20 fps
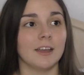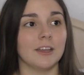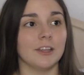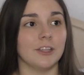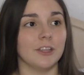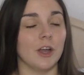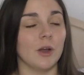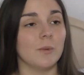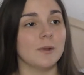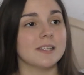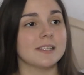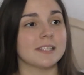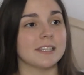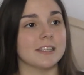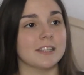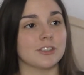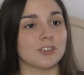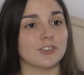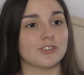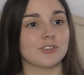you always see
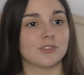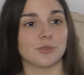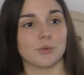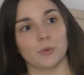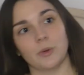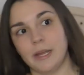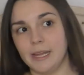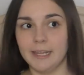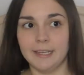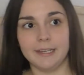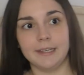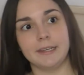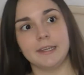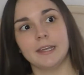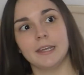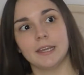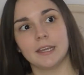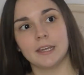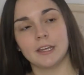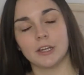this
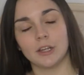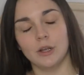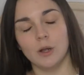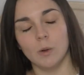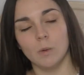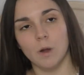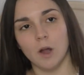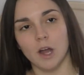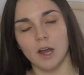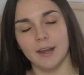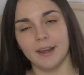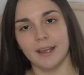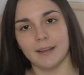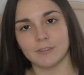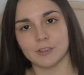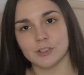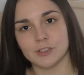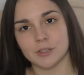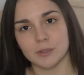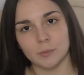trend go on
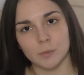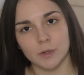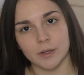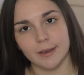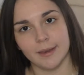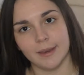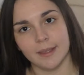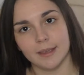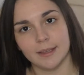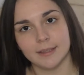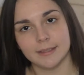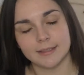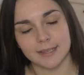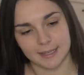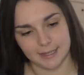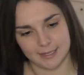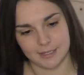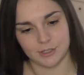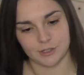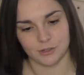after someone
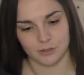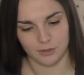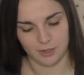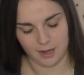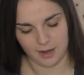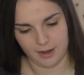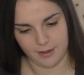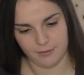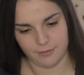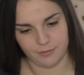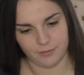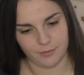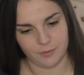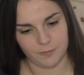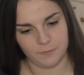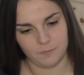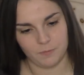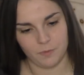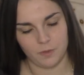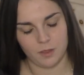takes their life,
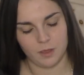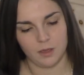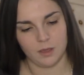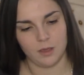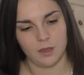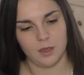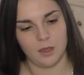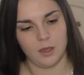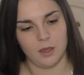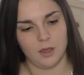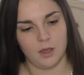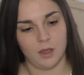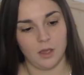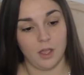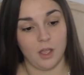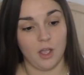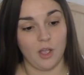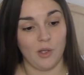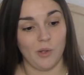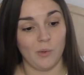
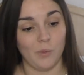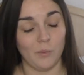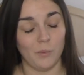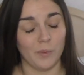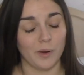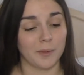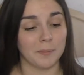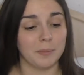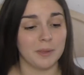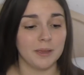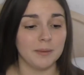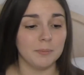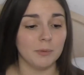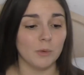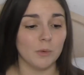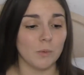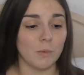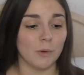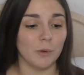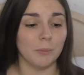where
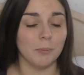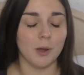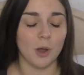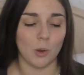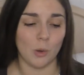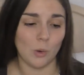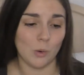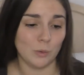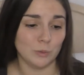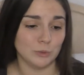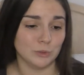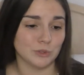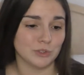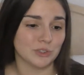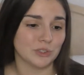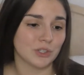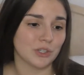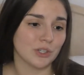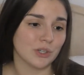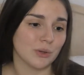people will
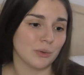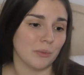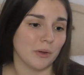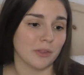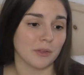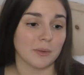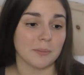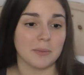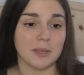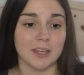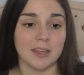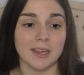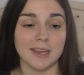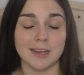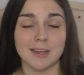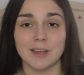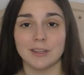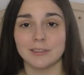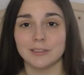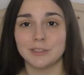post, whether it
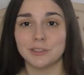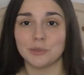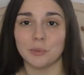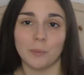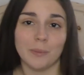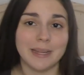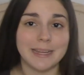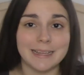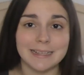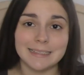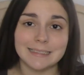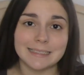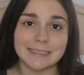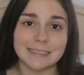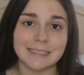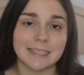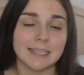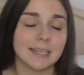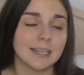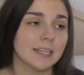be
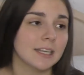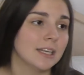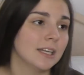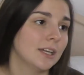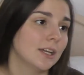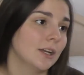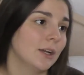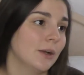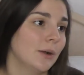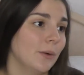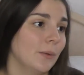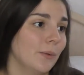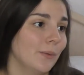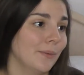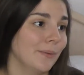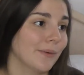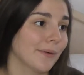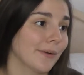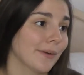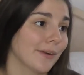tweet
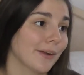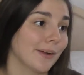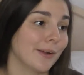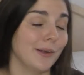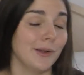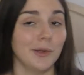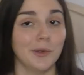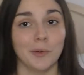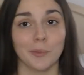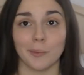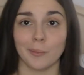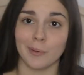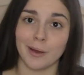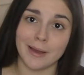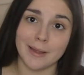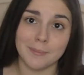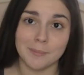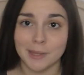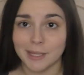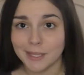or
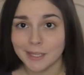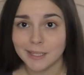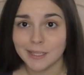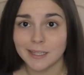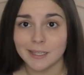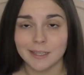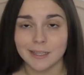gram it,